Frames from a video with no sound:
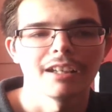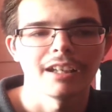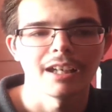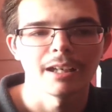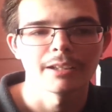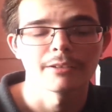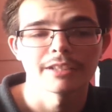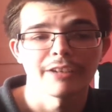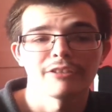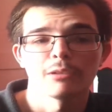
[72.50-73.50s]

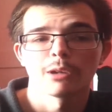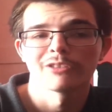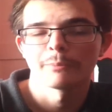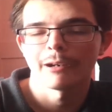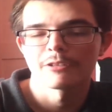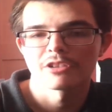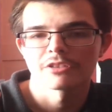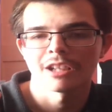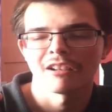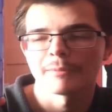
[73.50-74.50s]
Definitely worth a
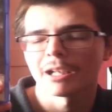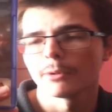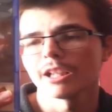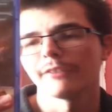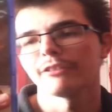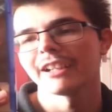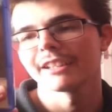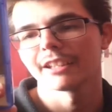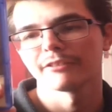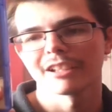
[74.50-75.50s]
purchase now. I mean, I wouldn't have
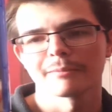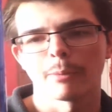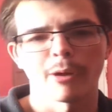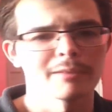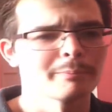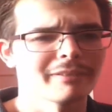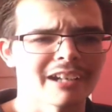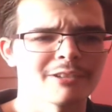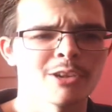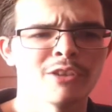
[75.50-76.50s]
liked to have bought it
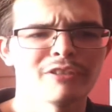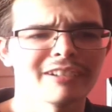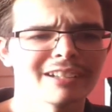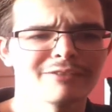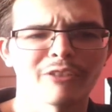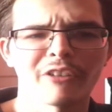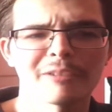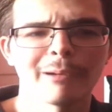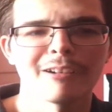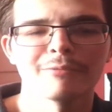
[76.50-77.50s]
brand new for like
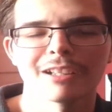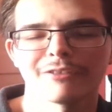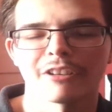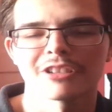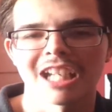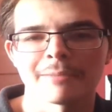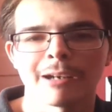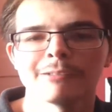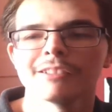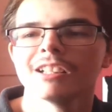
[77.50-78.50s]
£40 when it first came
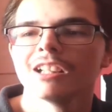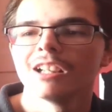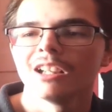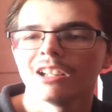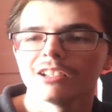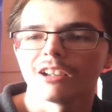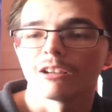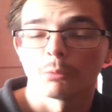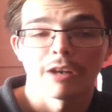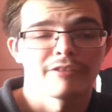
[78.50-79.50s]
out,
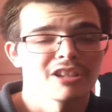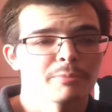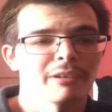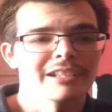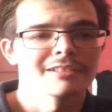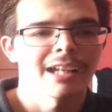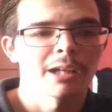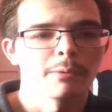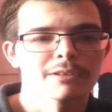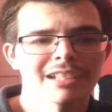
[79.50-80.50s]
or whatever its price
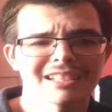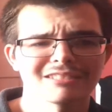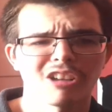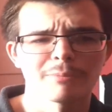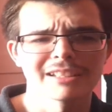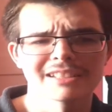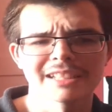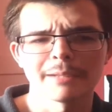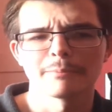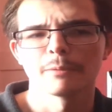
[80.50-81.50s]
tag was. That's a little bit
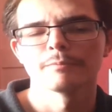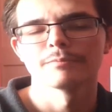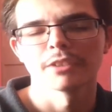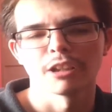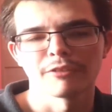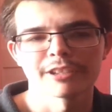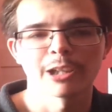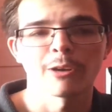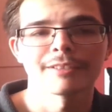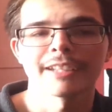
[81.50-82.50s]
steep, for the
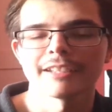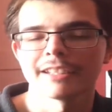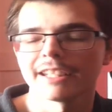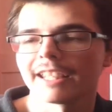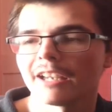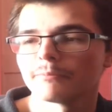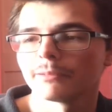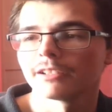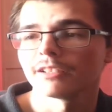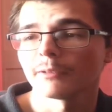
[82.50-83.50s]
content that you get.
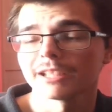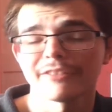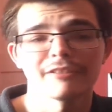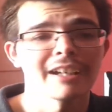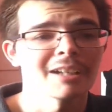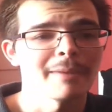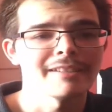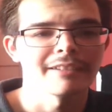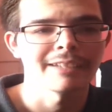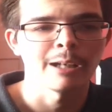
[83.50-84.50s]
But I would definitely
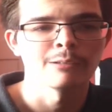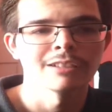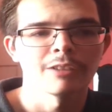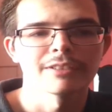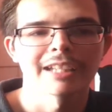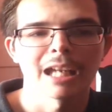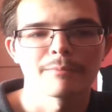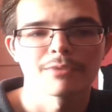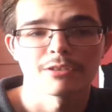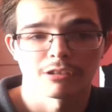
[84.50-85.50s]
recommend it now that the
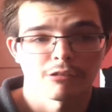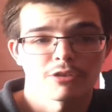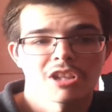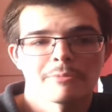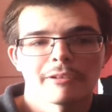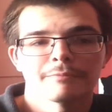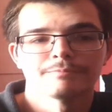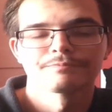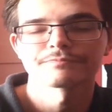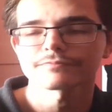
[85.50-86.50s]
game's a lot cheaper.
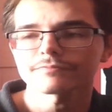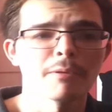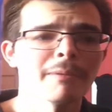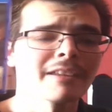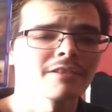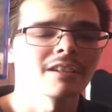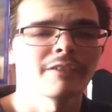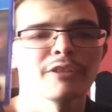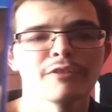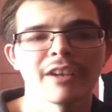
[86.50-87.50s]
I will mention a
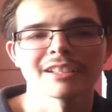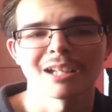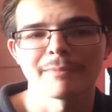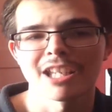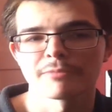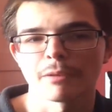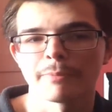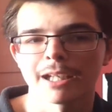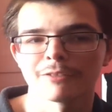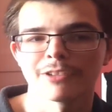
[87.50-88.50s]
few things that I mentioned in my
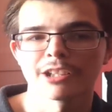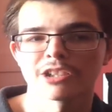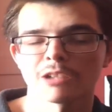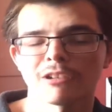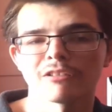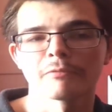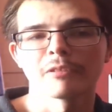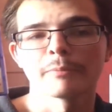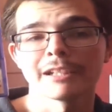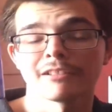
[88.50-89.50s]
pickup video, so I
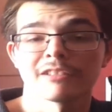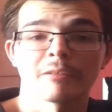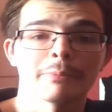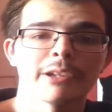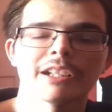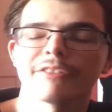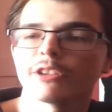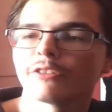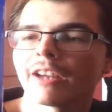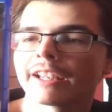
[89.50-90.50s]
will be like repeating a
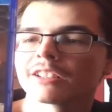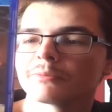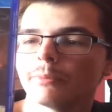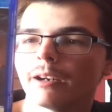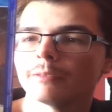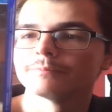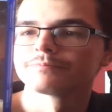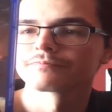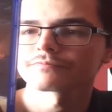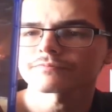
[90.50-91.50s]
few things, but
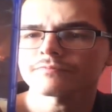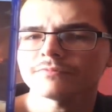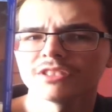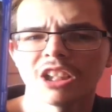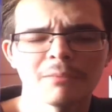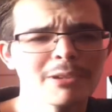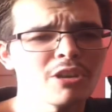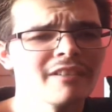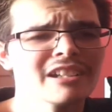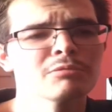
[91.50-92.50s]
the
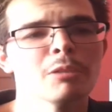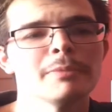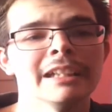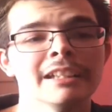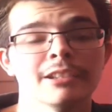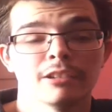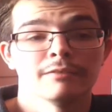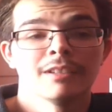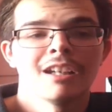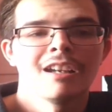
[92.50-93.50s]
majority of this will be
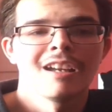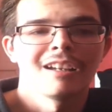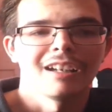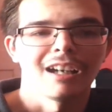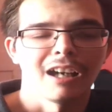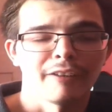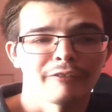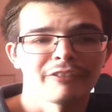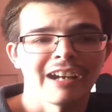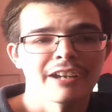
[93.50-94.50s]
a
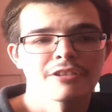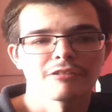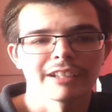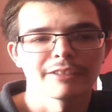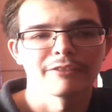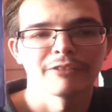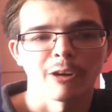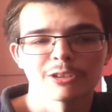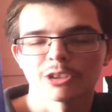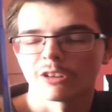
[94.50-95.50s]
fresh
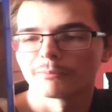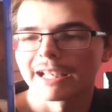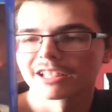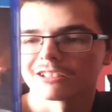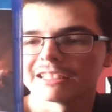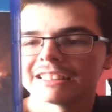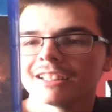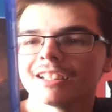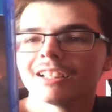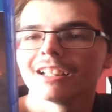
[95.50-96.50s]
thoughts on basically.
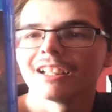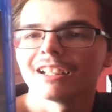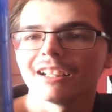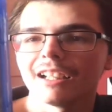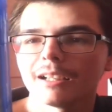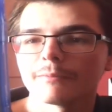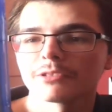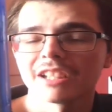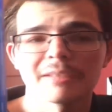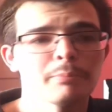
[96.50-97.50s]
So
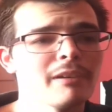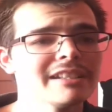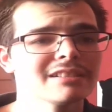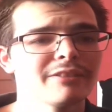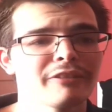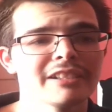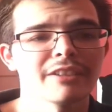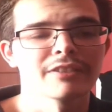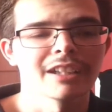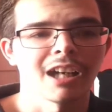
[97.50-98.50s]
yeah, you play as the three
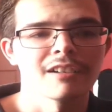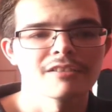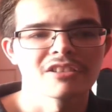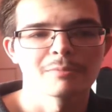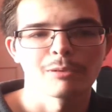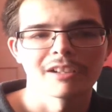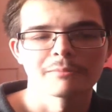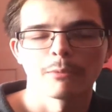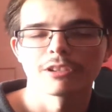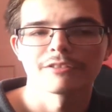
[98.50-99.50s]
different characters. You play as
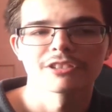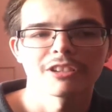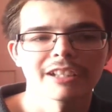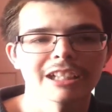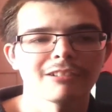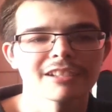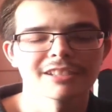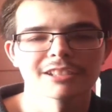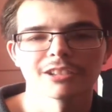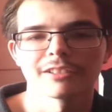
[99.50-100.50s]
Modern Sonic,
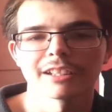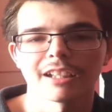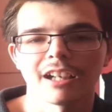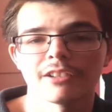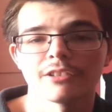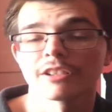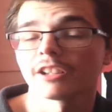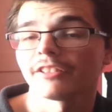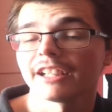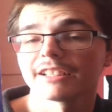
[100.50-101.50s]
Classic Sonic, and your
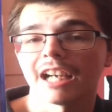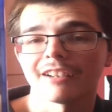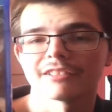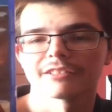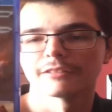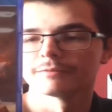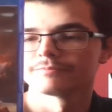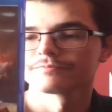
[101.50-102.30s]
created character.